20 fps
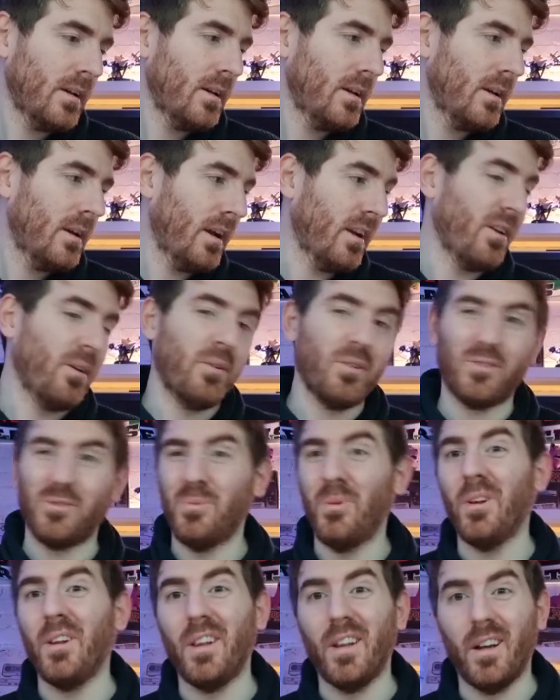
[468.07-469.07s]
And who doesn't
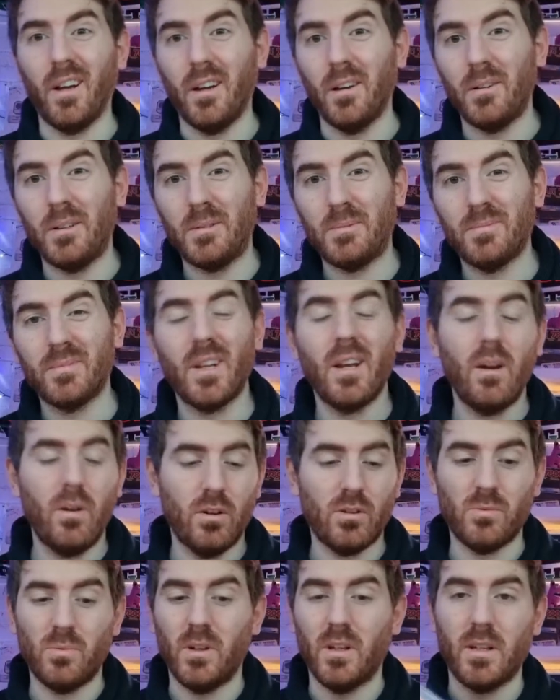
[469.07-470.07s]
want that? Who
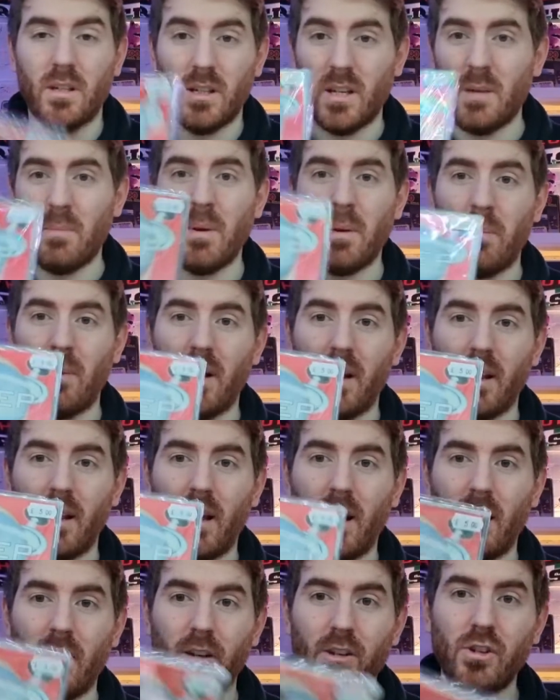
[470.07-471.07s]
doesn't want to see me play
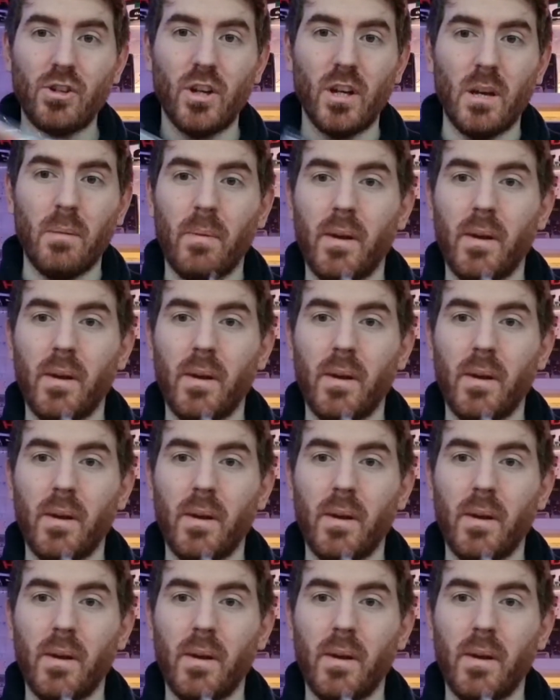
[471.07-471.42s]
that as Sheep?